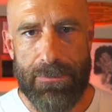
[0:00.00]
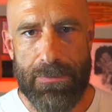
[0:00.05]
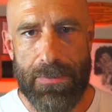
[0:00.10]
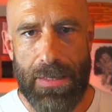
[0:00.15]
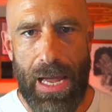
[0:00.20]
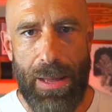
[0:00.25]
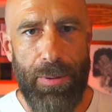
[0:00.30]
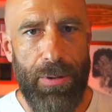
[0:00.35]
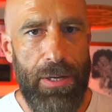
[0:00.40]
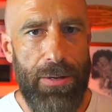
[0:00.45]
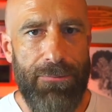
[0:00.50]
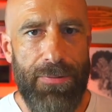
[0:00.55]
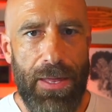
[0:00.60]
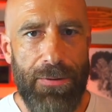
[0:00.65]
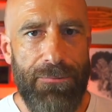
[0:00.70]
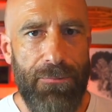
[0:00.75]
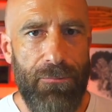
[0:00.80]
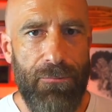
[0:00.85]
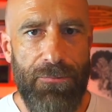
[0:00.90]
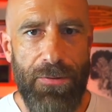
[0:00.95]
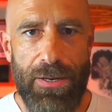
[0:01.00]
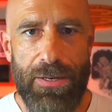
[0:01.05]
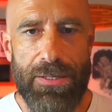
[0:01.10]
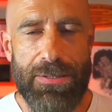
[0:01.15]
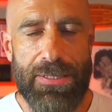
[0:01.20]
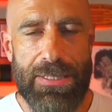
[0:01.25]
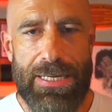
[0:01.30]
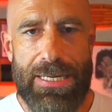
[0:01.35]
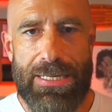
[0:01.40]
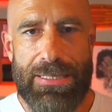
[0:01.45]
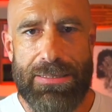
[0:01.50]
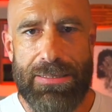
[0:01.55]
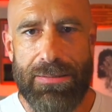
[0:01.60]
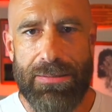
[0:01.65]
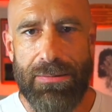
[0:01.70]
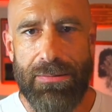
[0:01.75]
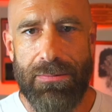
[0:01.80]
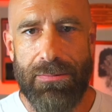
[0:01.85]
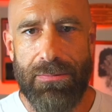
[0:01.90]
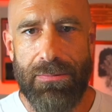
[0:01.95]
I believe that fitness is
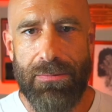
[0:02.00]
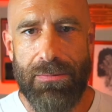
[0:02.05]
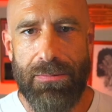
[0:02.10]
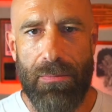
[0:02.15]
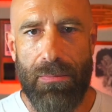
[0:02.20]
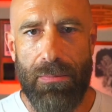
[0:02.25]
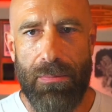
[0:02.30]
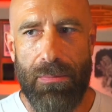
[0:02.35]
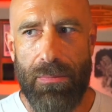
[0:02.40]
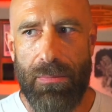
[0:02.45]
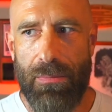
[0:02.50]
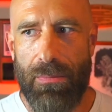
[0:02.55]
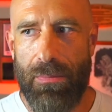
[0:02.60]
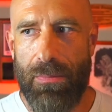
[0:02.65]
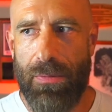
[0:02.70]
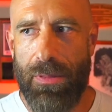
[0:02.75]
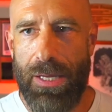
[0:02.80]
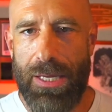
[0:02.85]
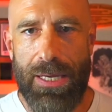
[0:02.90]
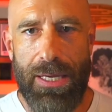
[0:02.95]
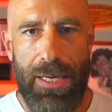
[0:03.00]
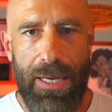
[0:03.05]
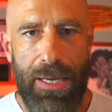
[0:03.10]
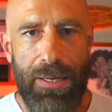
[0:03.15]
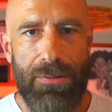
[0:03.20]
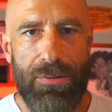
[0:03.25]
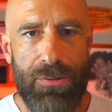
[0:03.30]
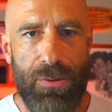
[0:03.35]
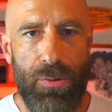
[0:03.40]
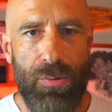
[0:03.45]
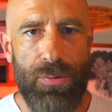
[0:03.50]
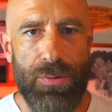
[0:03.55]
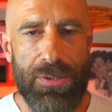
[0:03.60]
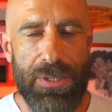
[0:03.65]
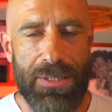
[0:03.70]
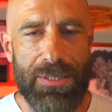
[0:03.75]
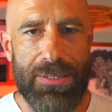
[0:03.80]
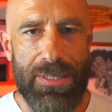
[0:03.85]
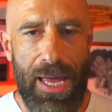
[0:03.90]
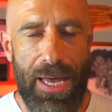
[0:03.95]
the key to
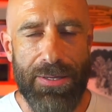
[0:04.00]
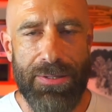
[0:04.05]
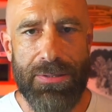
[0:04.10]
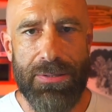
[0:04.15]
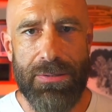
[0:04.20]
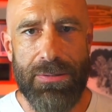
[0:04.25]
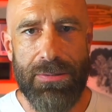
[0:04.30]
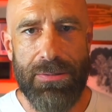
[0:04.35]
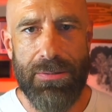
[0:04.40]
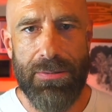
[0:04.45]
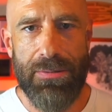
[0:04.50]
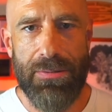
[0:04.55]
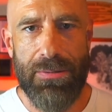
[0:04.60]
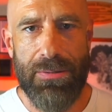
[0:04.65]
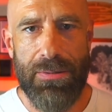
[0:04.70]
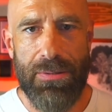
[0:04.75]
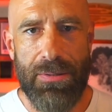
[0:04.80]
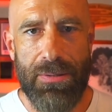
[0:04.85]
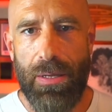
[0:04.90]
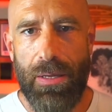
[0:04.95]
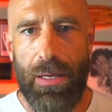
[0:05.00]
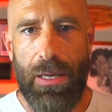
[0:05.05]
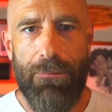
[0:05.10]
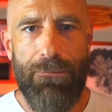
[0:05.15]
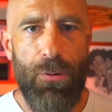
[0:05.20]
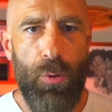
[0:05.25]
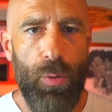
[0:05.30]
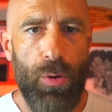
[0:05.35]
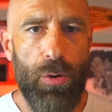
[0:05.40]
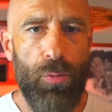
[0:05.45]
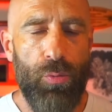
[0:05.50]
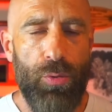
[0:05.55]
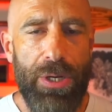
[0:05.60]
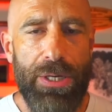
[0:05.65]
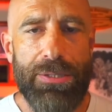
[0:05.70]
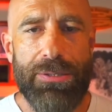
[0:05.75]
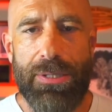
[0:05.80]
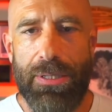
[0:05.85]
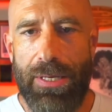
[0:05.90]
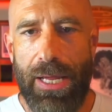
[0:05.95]
success. If you want to
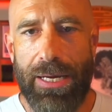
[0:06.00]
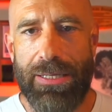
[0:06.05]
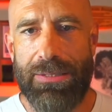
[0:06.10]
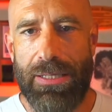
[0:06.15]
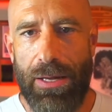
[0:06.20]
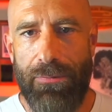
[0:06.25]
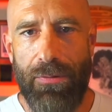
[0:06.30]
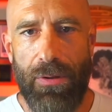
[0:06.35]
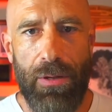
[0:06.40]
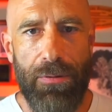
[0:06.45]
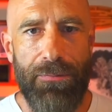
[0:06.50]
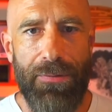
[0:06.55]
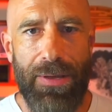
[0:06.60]
reach the next level of